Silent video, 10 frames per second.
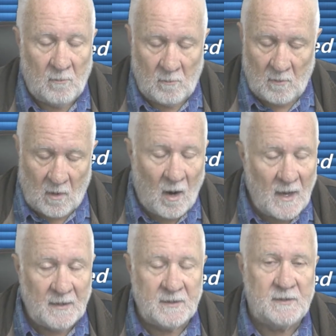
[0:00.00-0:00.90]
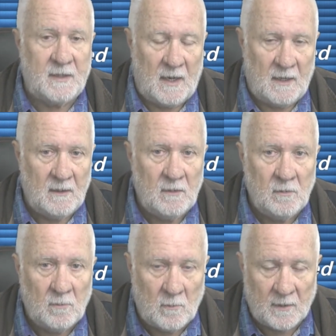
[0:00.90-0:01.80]
I understand
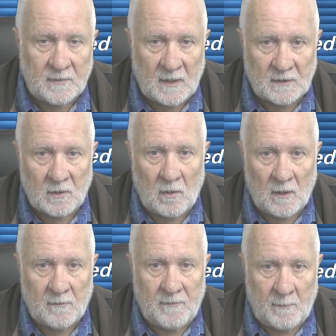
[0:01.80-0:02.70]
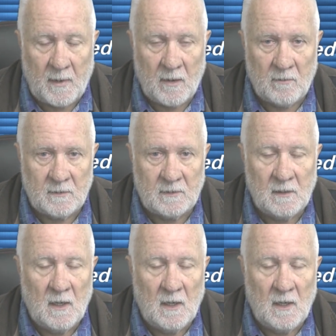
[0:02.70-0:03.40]
what that's like for parents,